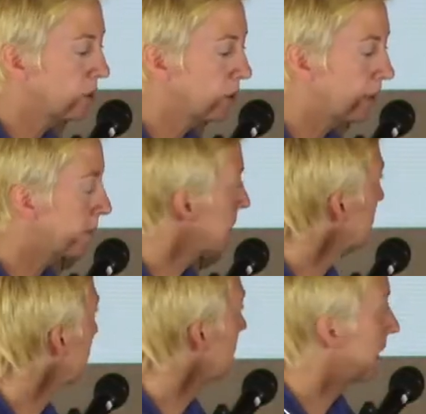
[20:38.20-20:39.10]
are
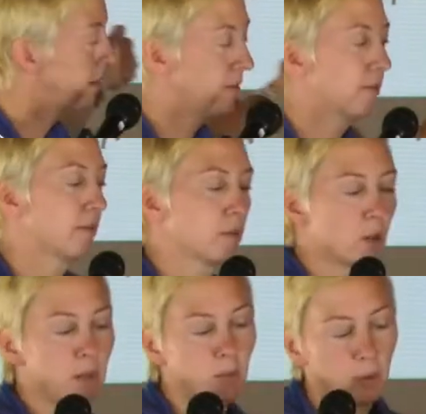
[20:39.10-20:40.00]
scripts that I've
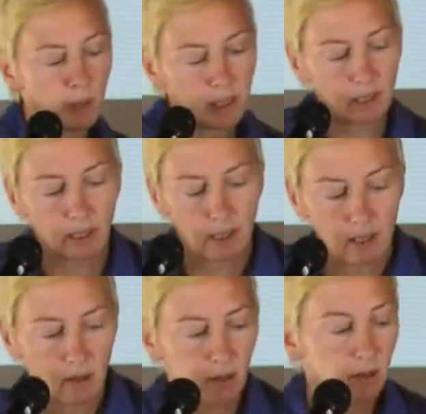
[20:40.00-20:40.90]
drawn more recently.
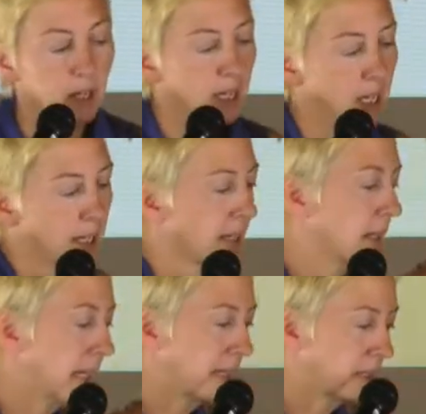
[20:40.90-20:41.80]
These are
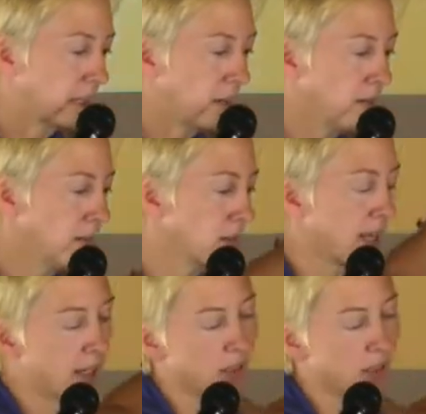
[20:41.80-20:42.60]
galactic codes,